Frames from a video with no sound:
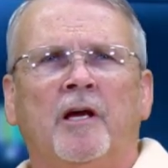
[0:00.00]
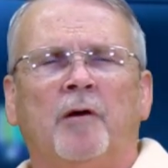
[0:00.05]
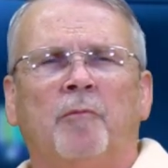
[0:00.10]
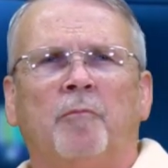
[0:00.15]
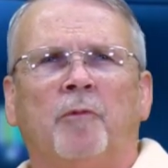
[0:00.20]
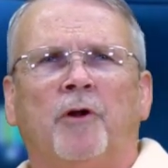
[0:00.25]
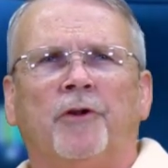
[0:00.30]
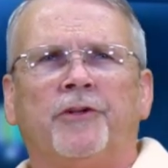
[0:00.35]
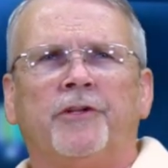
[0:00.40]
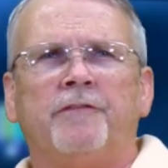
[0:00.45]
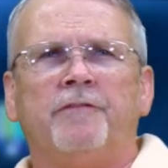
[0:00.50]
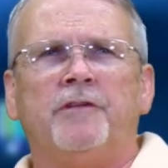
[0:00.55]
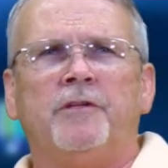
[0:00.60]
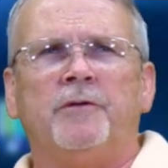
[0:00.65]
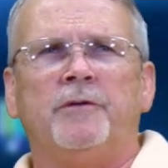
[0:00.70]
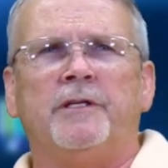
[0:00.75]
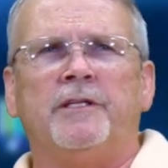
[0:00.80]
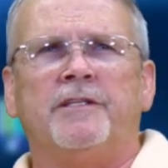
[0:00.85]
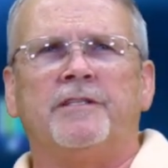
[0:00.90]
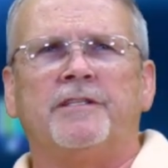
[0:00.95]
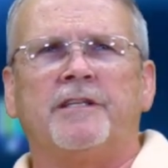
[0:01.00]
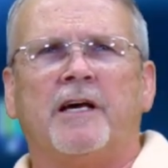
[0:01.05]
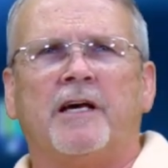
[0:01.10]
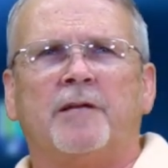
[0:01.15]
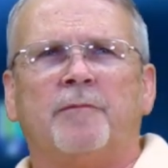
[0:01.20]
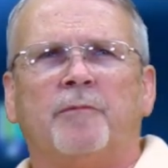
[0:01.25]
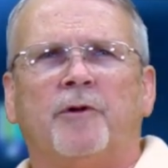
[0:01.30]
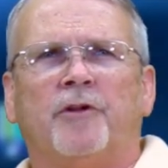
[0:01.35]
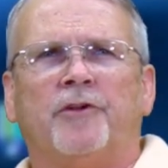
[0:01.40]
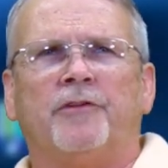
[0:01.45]
Multi-view inside
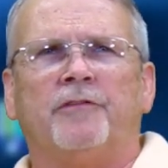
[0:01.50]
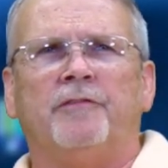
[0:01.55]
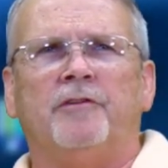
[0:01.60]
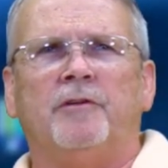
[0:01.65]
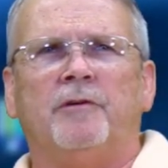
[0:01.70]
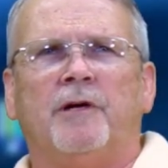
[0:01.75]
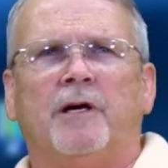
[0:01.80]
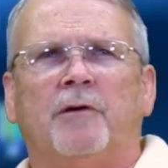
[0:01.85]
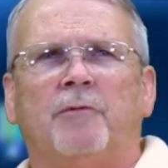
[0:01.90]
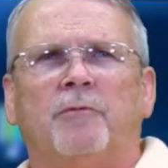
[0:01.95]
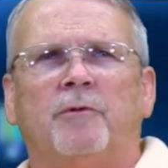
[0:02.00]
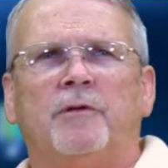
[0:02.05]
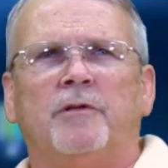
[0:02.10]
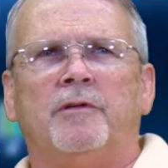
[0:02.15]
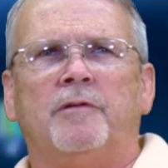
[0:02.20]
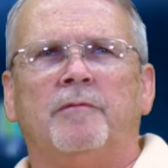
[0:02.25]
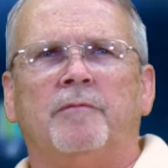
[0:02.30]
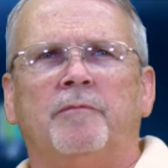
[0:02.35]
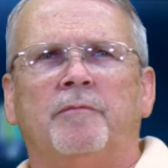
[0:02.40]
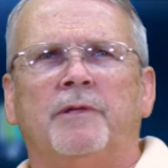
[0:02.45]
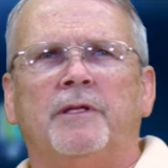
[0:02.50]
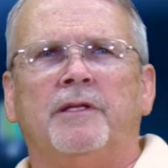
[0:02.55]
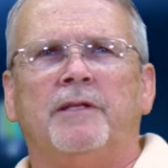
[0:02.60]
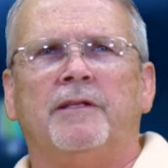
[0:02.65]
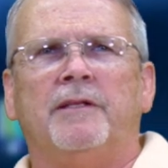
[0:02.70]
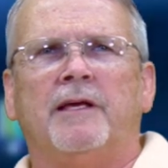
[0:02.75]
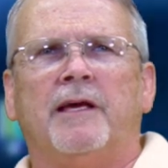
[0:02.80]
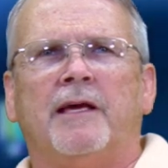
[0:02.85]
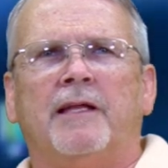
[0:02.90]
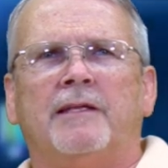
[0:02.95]
a multi-view. I wouldn't be
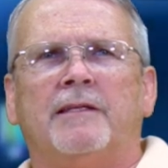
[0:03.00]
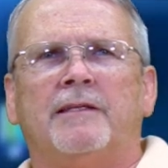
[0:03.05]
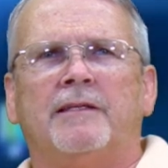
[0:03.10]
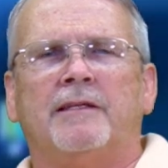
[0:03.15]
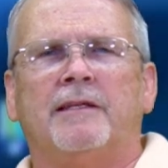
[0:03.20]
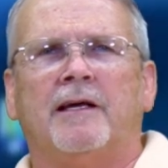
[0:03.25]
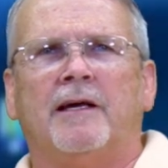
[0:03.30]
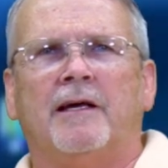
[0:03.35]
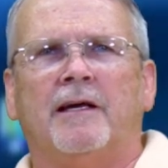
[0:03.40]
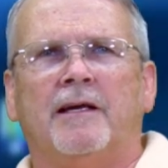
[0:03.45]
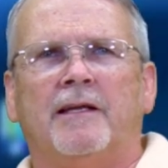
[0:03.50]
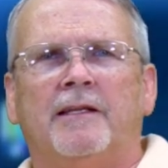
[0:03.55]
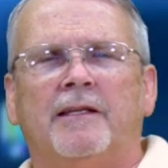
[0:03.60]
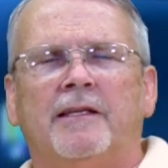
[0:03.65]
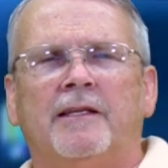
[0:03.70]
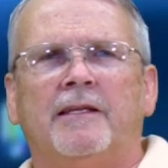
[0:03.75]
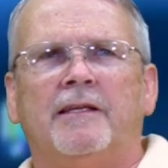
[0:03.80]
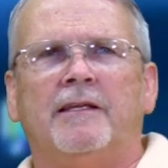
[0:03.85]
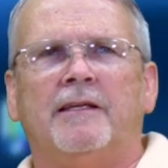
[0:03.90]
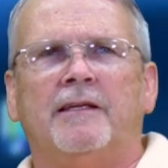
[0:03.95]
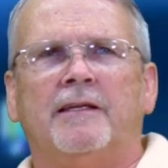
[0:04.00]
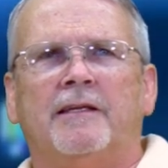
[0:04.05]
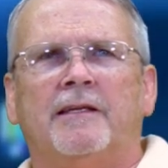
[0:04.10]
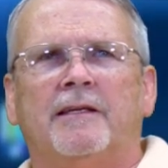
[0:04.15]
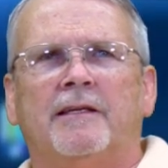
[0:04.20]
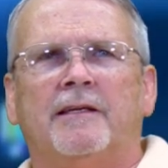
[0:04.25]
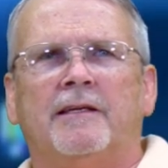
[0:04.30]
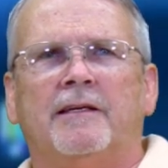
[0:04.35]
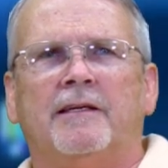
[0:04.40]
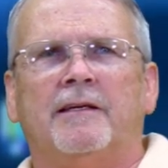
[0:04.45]
that tiny,
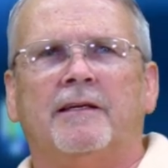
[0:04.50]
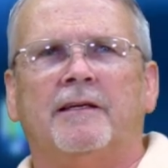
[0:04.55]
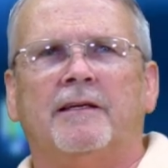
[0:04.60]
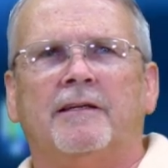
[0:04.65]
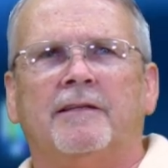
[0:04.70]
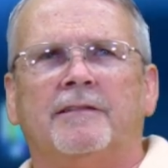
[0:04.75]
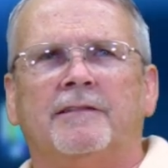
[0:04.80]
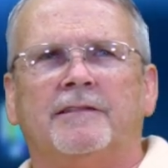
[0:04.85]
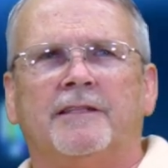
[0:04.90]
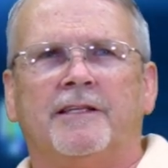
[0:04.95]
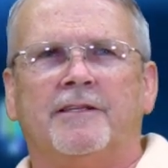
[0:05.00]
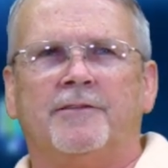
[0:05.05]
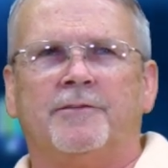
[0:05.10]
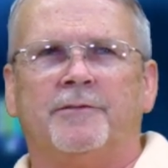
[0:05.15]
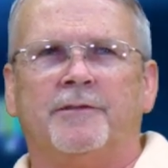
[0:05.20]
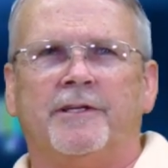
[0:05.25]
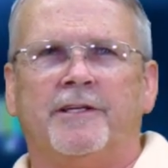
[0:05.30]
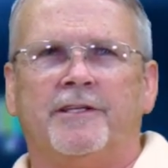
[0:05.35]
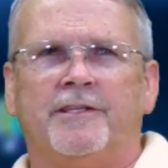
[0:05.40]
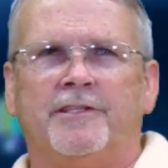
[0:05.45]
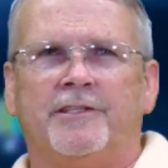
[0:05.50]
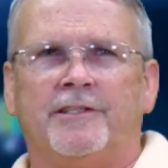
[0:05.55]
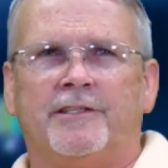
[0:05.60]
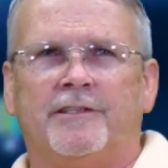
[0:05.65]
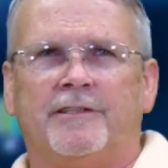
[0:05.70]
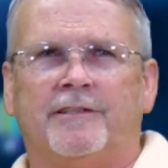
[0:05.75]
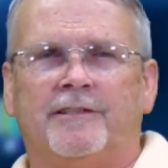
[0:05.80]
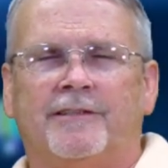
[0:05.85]
says Rich.